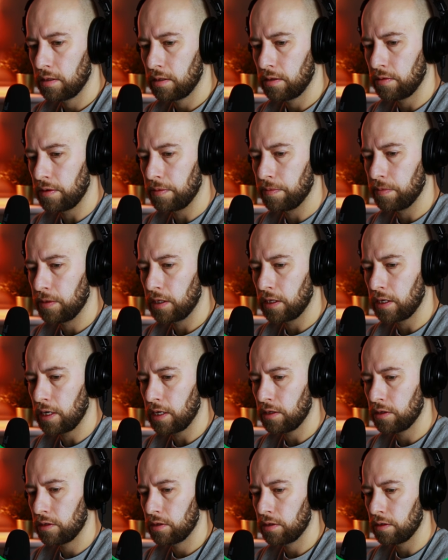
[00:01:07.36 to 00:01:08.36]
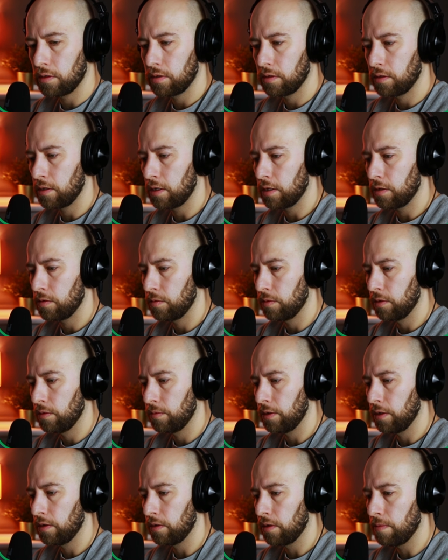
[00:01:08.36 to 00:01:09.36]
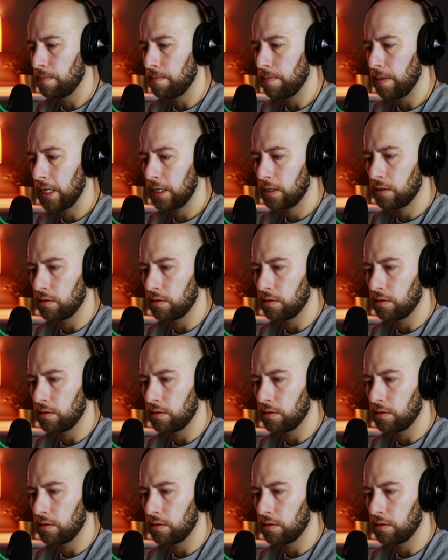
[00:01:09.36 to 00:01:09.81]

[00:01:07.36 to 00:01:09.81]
replication. That's what we're gonna make